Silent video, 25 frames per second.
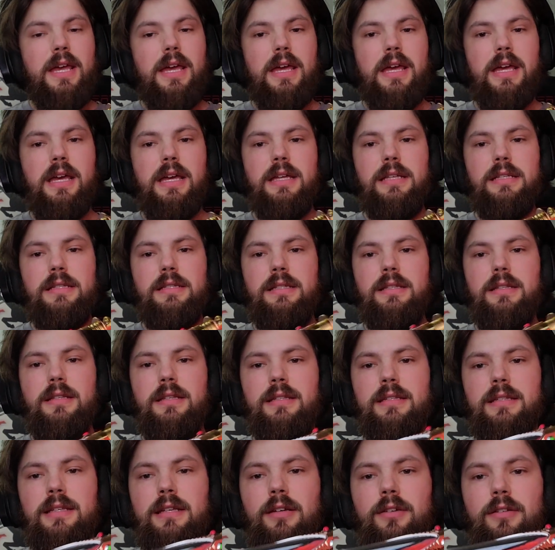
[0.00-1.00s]
And
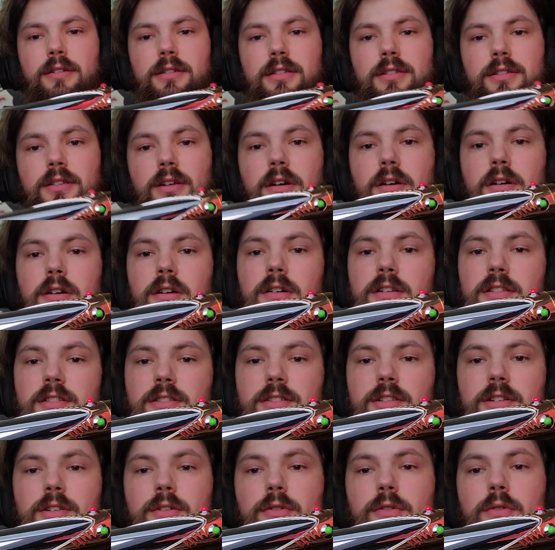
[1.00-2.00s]
this hilt is
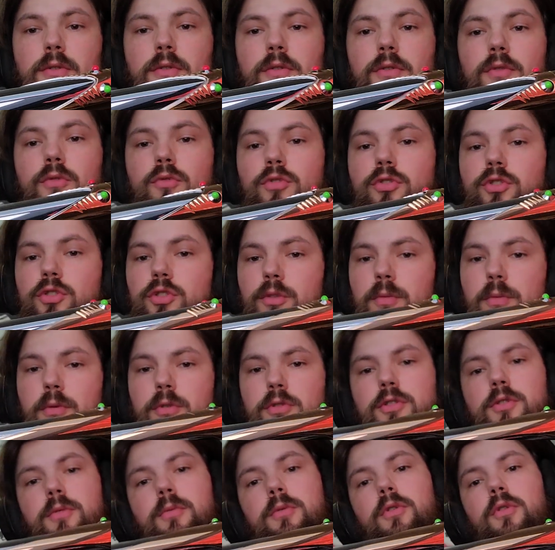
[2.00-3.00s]
also
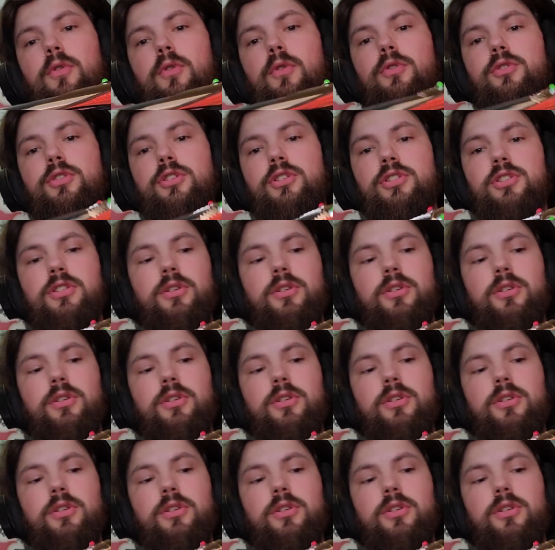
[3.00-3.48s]
super gorgeous.